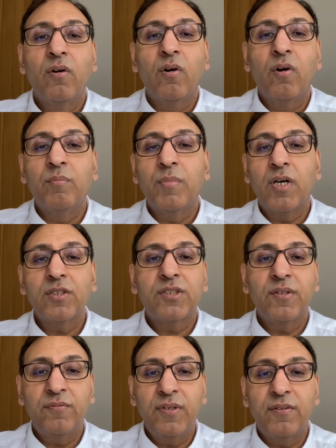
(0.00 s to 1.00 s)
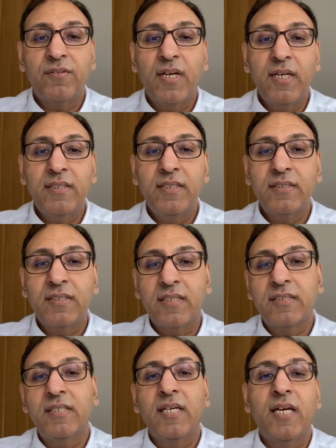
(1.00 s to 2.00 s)
On March 5,
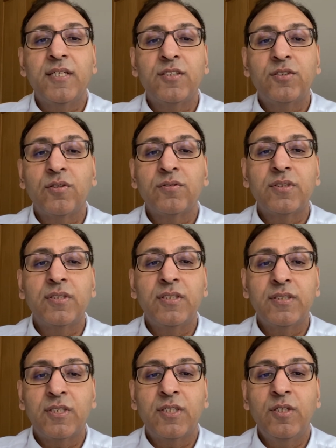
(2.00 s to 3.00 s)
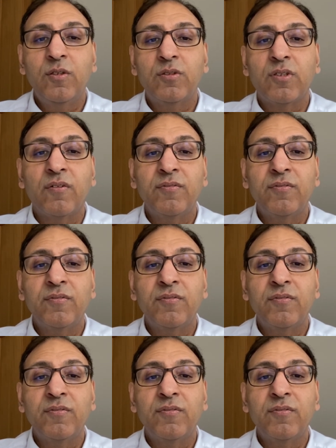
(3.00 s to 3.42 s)
1868, Johnson is accused of